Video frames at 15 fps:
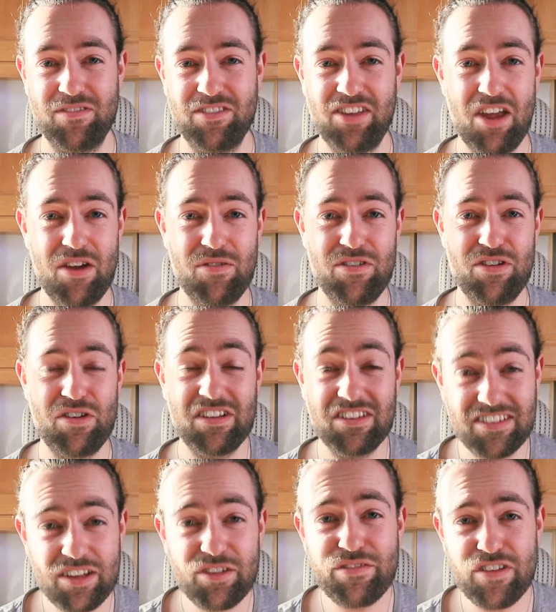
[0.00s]
So you can
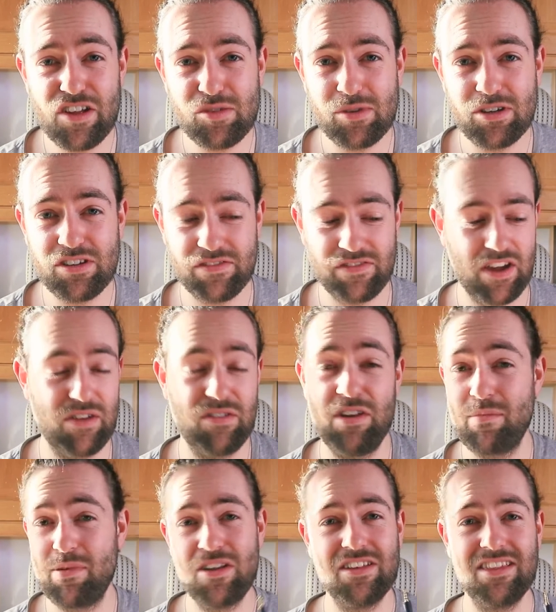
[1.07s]
still film on your phone,
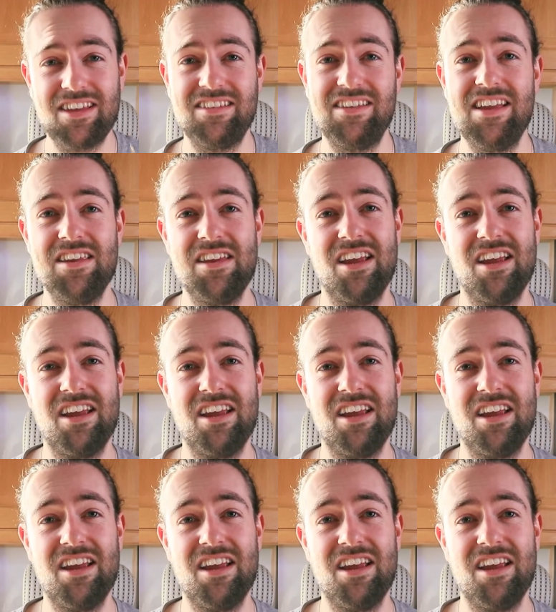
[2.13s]
you plug this in,